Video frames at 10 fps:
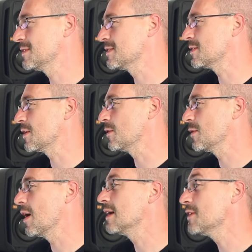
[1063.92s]

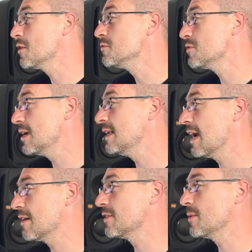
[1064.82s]
So I don't really
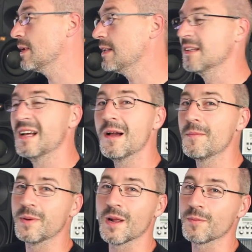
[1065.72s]
have an opinion,
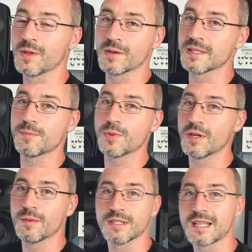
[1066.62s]
but I'll be honest,
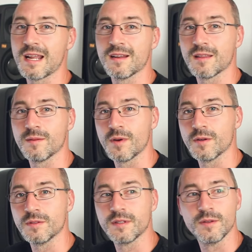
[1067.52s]
pretty much anything
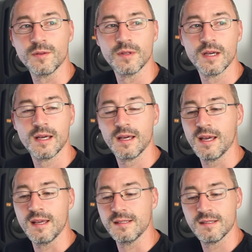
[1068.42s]
Moog do
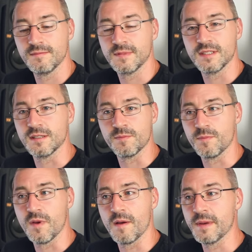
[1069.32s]
is just
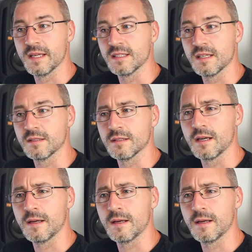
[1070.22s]
amazing,